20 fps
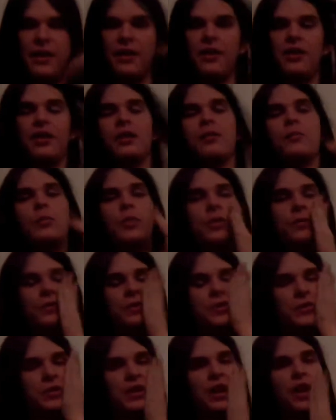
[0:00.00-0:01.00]
now you're going to
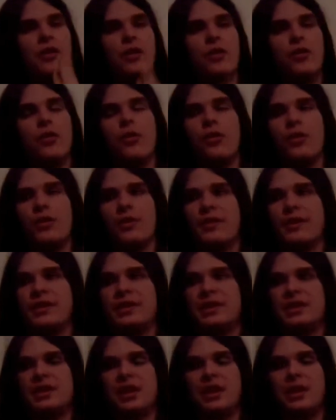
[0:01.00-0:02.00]
move to another chord, and
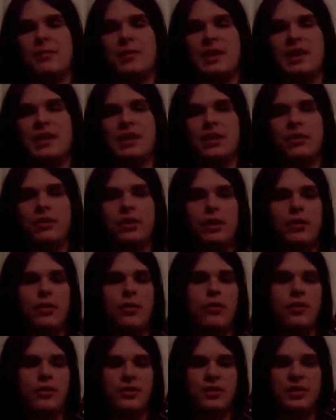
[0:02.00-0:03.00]
this is going to be the only
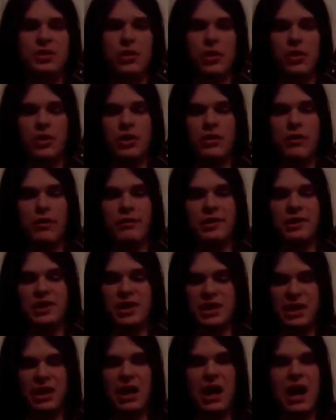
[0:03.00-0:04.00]
chord in the song you have to
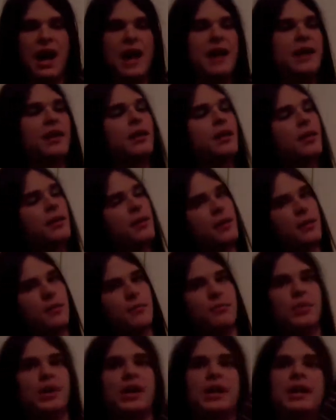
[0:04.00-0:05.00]
slide,
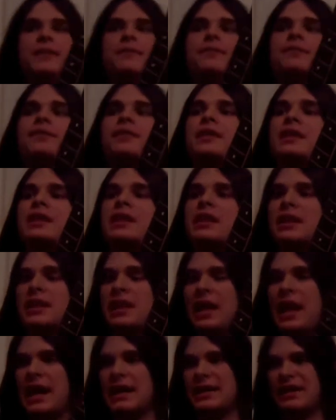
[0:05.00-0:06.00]
but
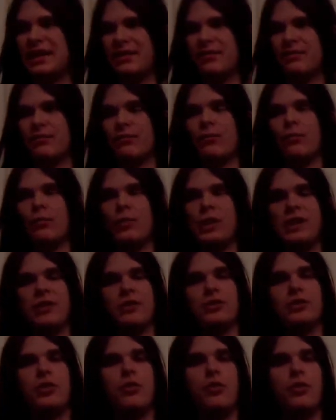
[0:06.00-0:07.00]
it's a
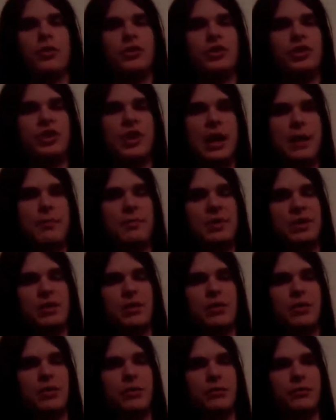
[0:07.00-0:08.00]
weird chord shape,
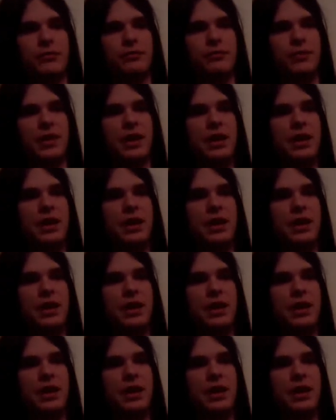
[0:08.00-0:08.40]
so